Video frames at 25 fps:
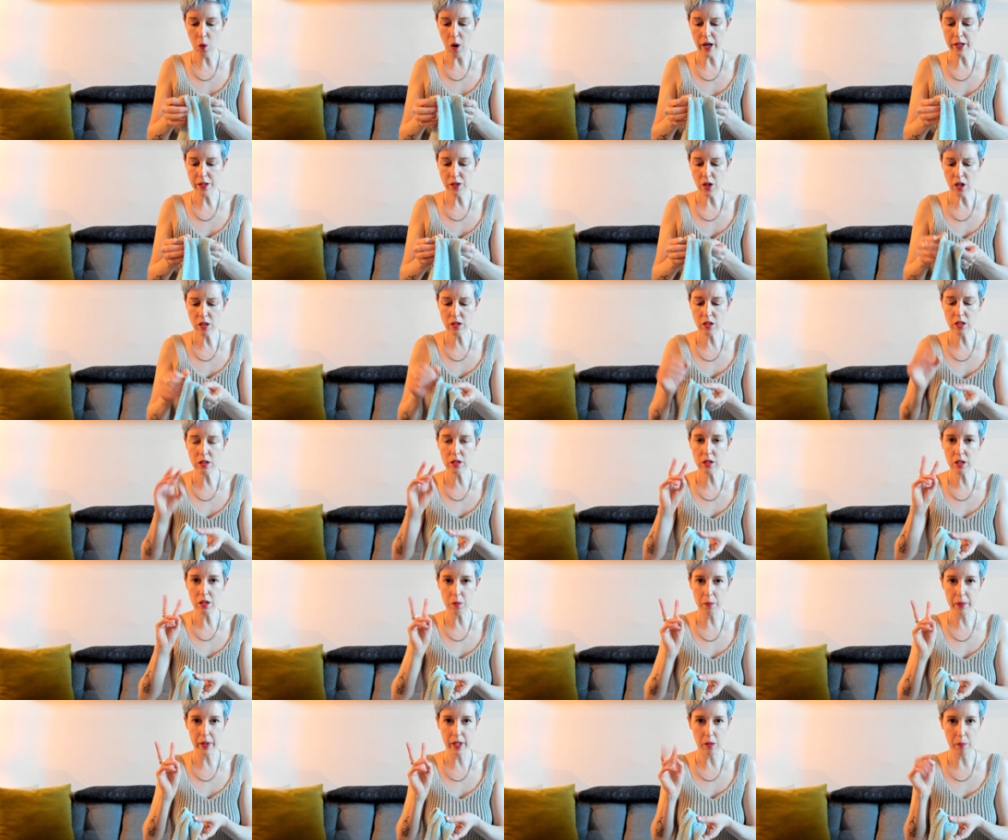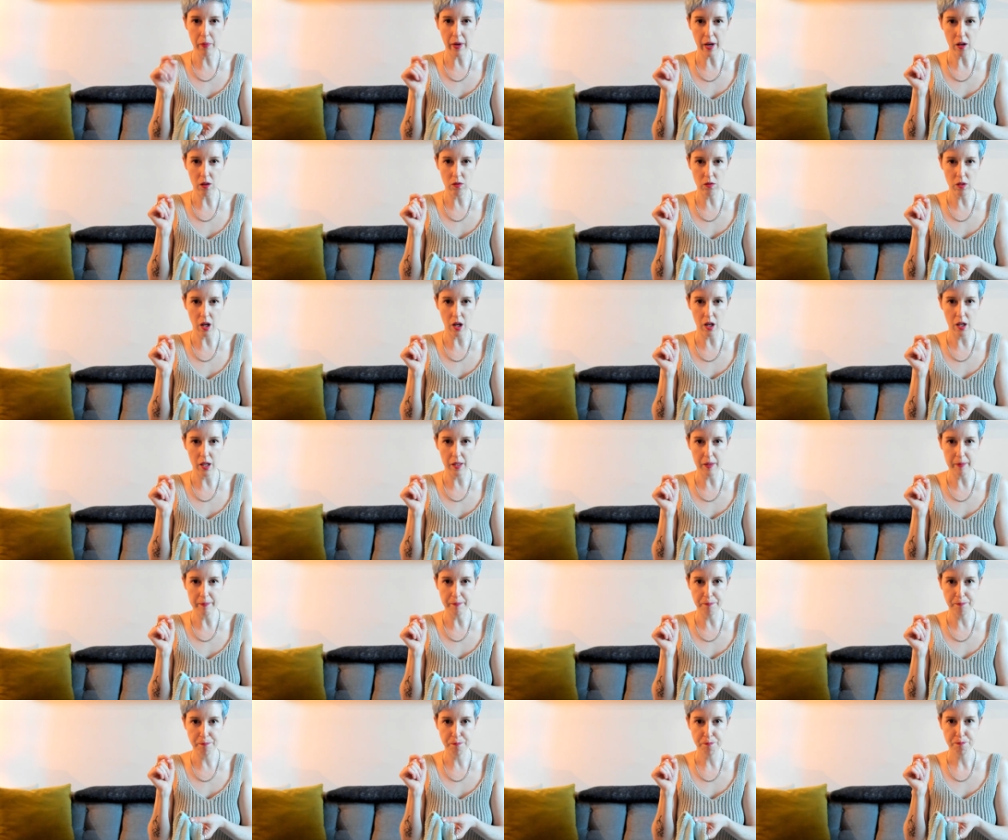I talked a little bit about
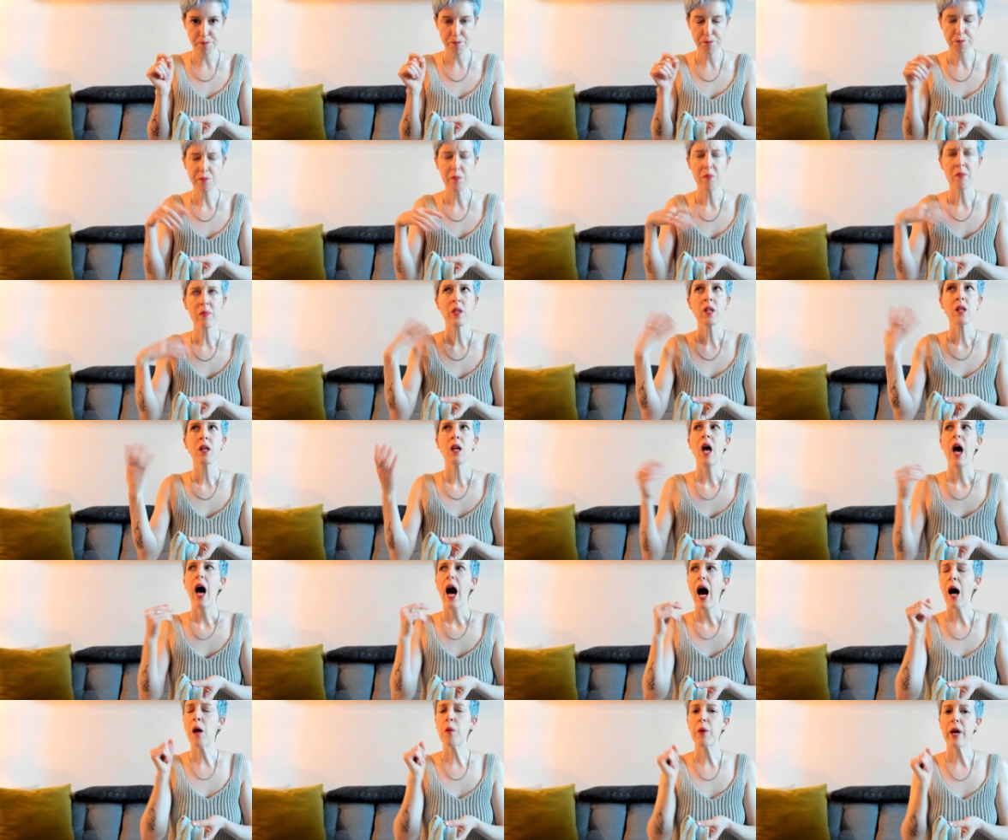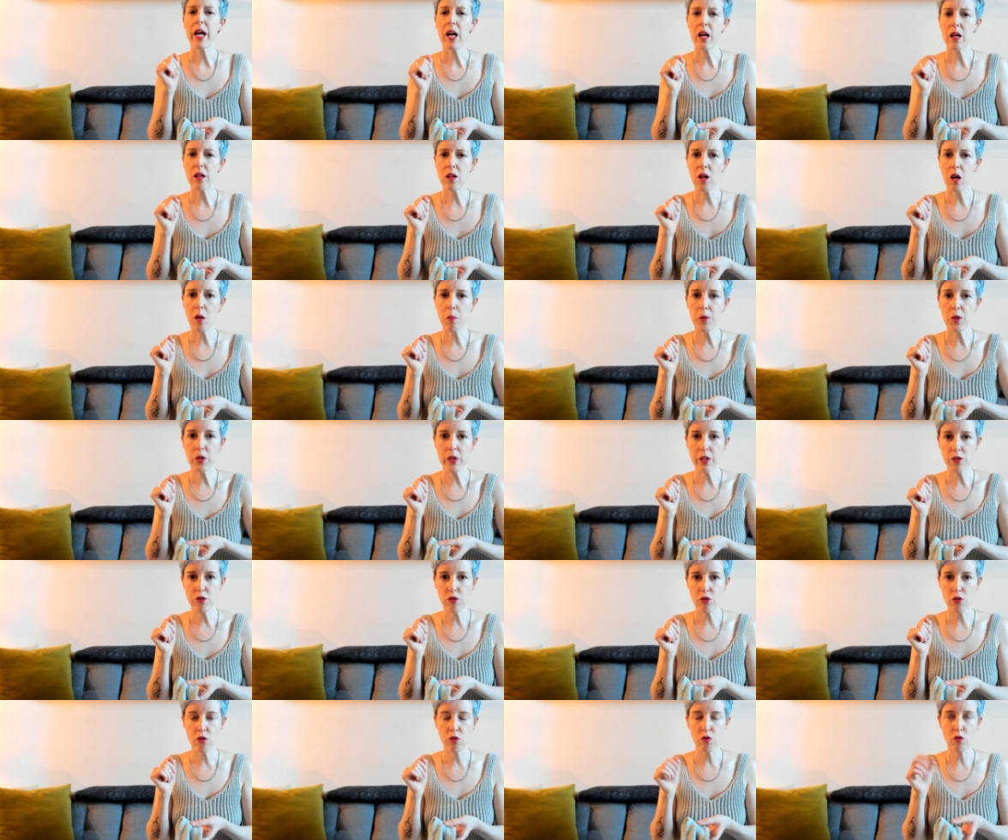how I had a couple
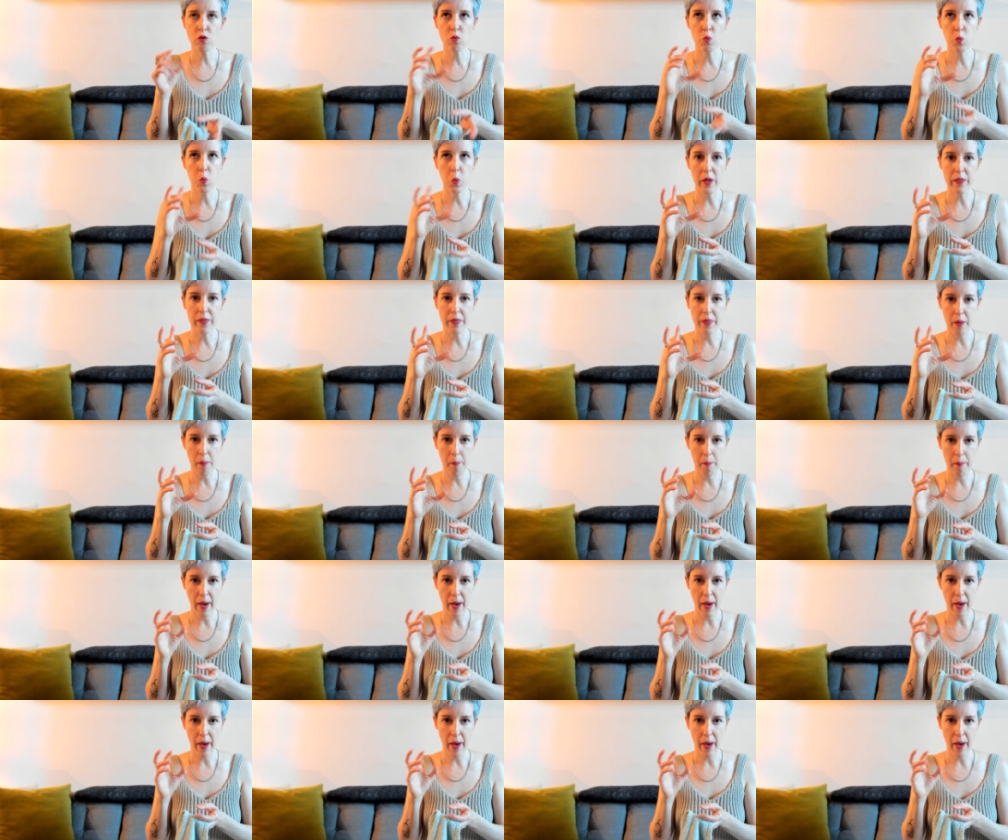issues with the